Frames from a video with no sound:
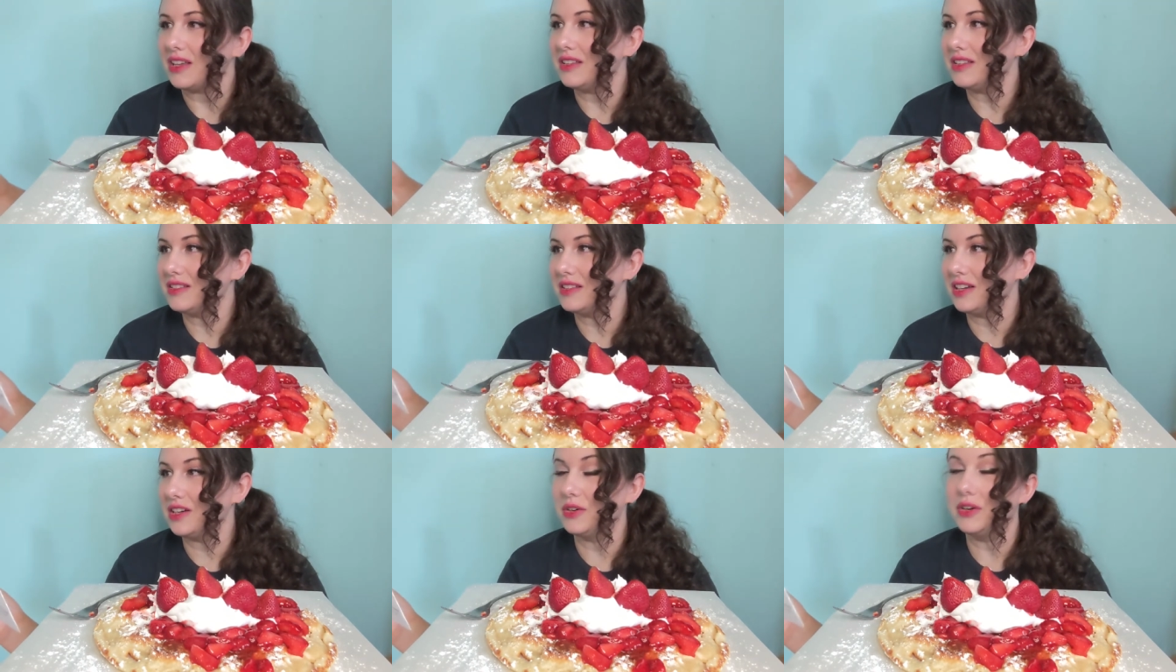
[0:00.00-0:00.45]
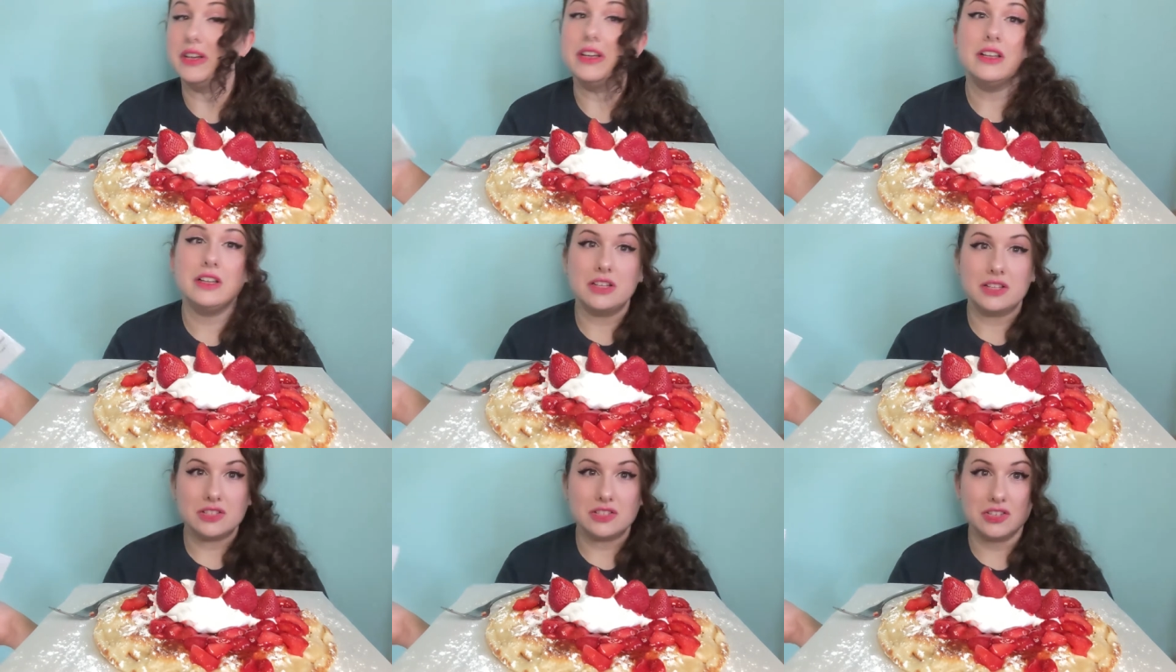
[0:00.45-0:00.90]
So
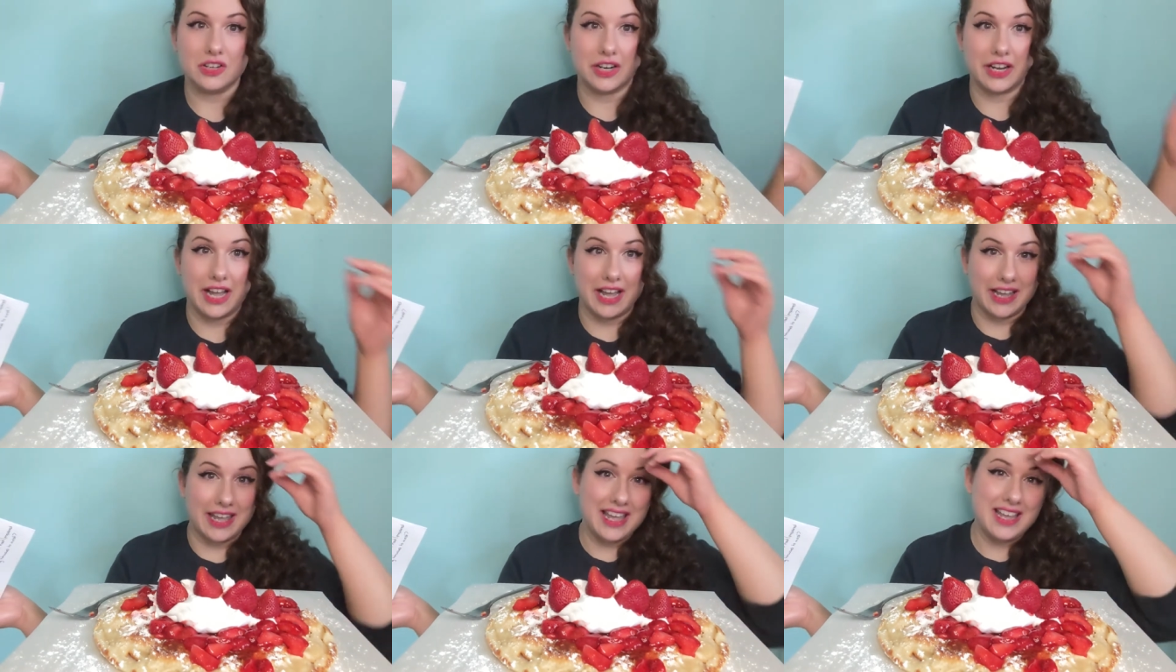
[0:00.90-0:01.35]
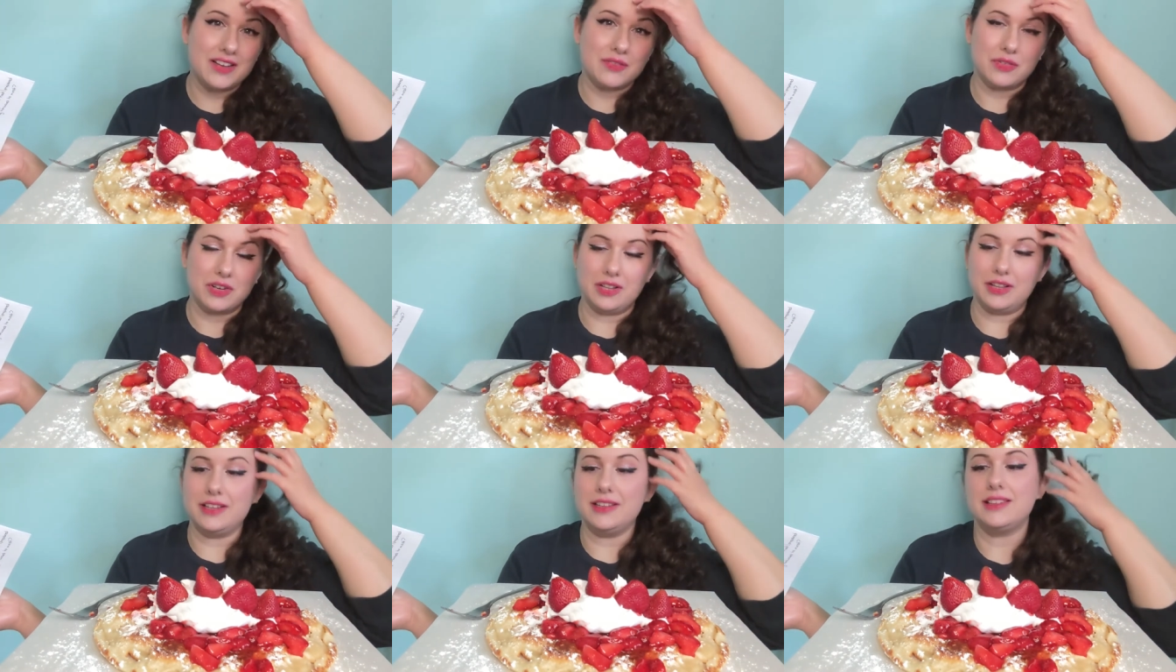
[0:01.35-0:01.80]
Sorry, I can't
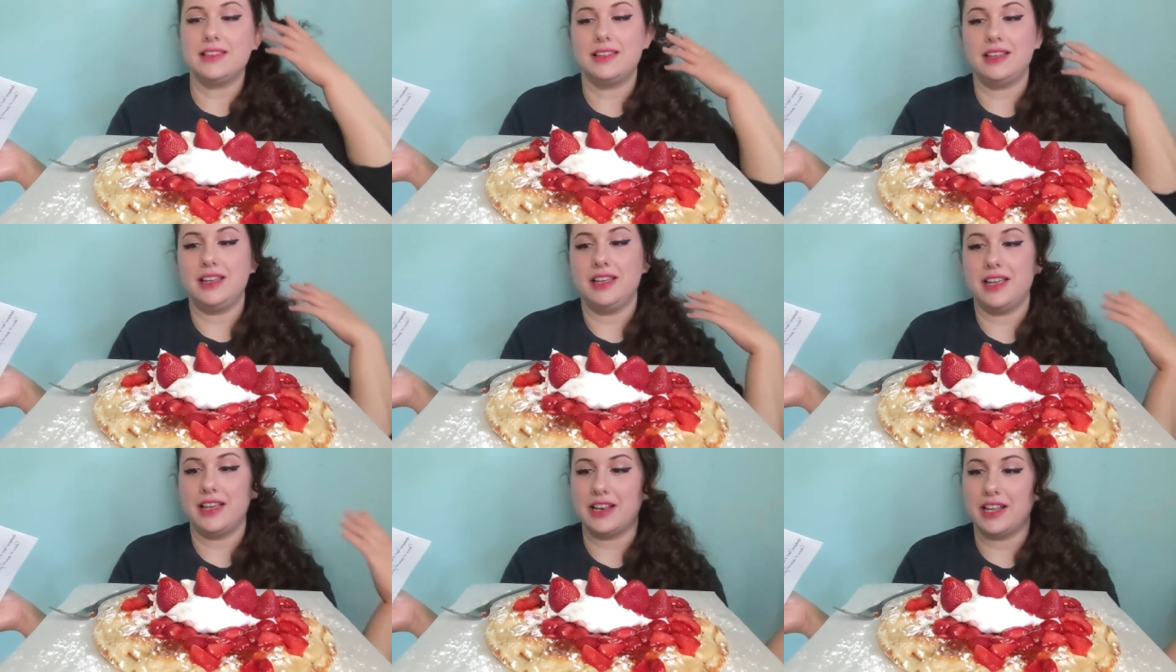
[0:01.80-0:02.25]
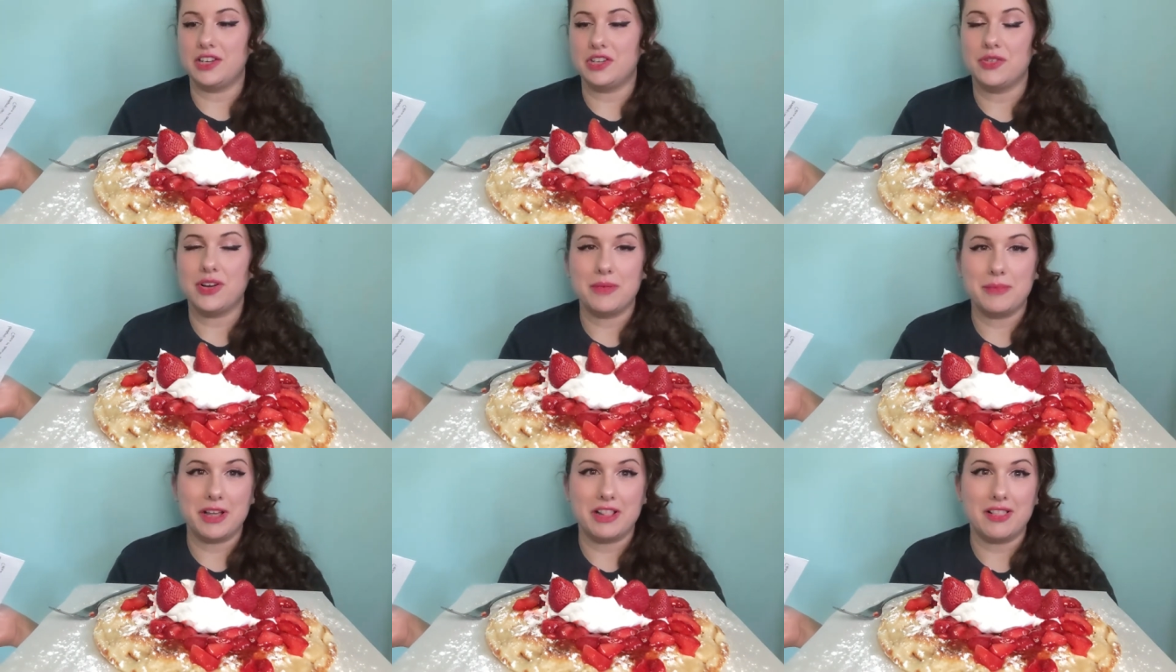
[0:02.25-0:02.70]
really see and I
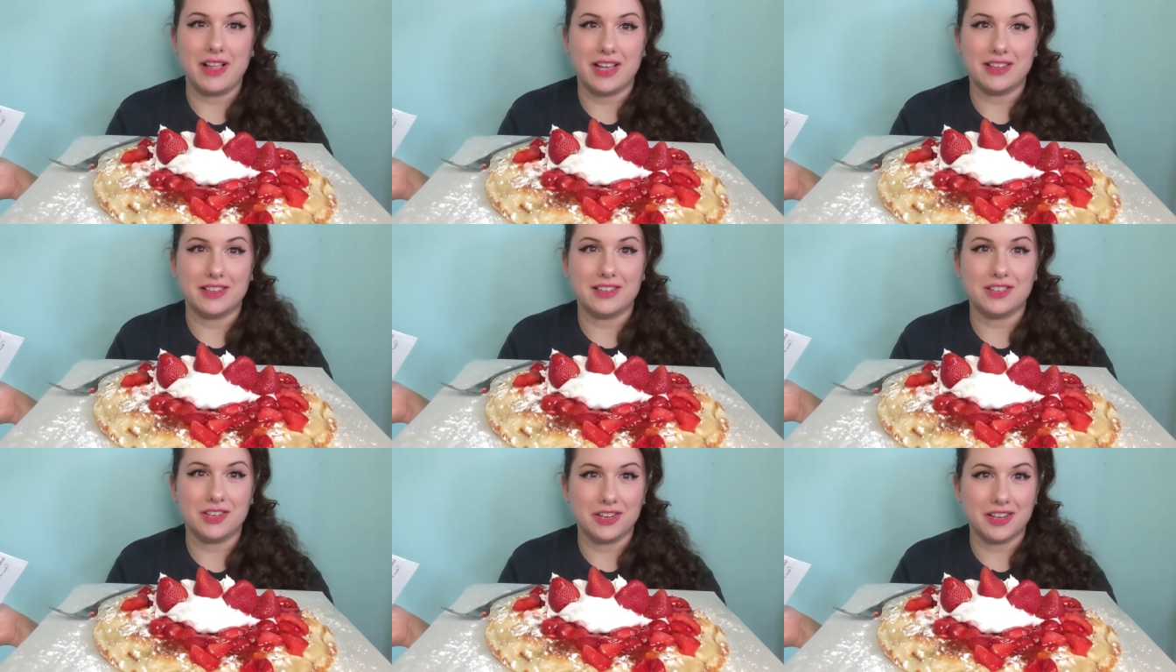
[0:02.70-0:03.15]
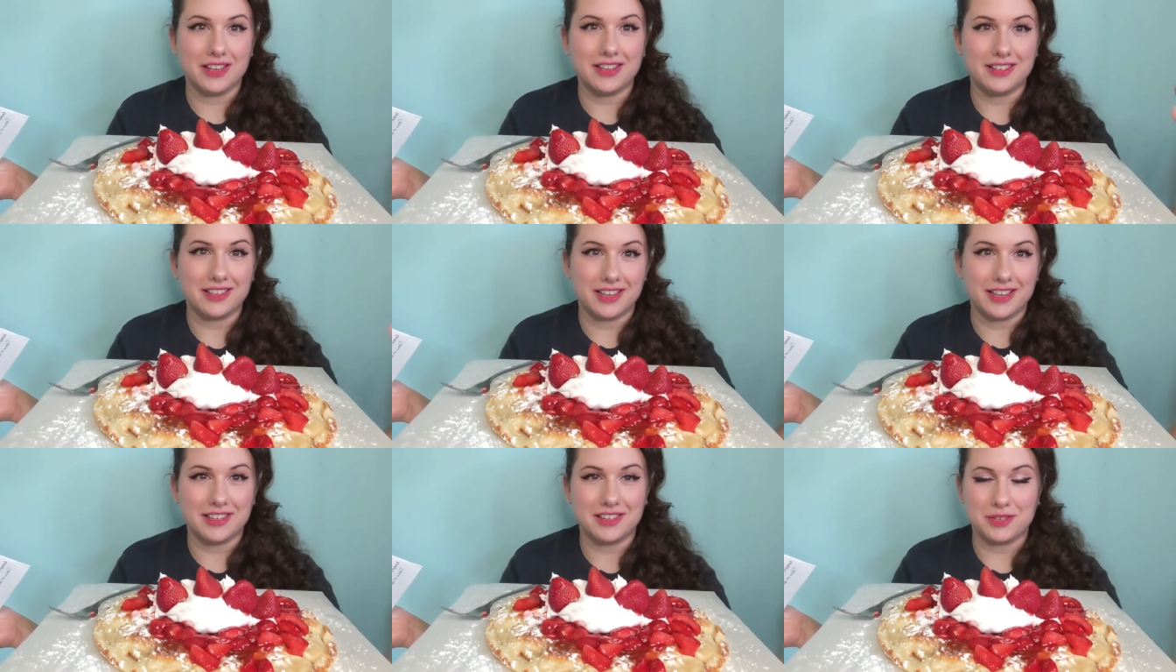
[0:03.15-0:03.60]
don't have my glasses on because
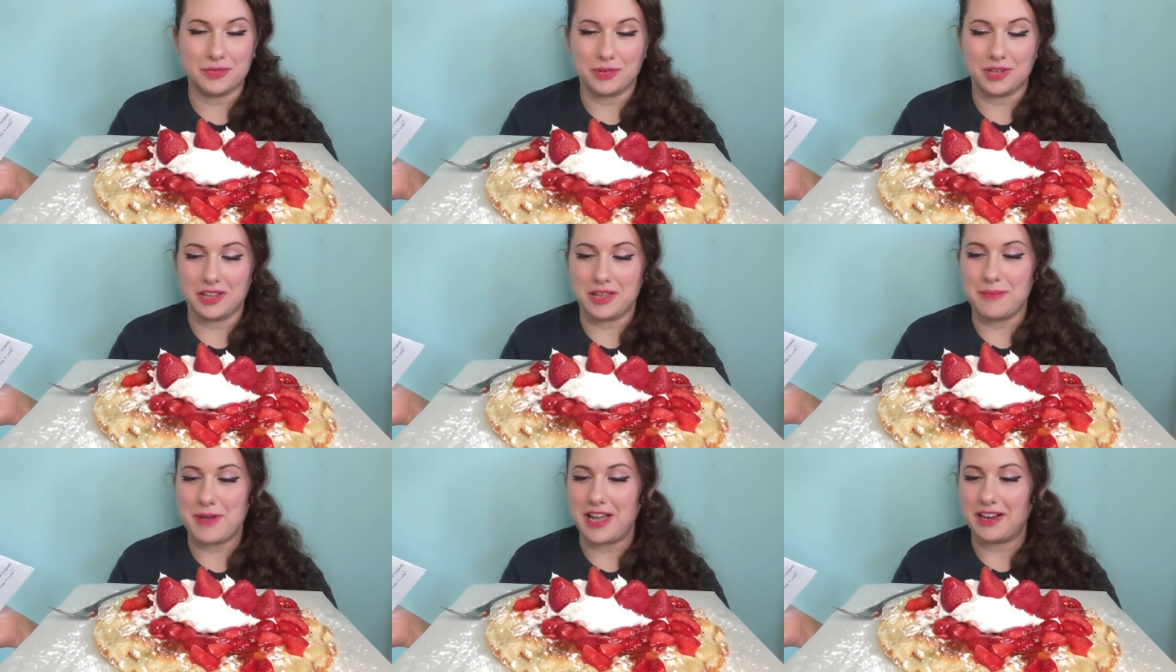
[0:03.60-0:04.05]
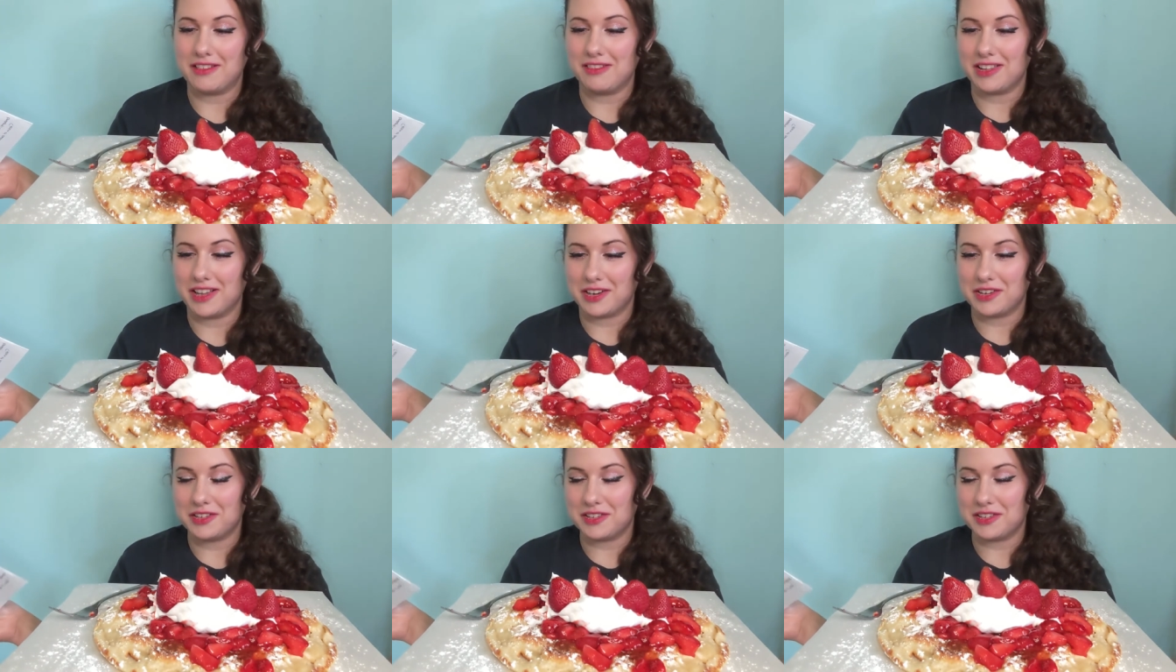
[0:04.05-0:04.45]
it gets a really bad glare.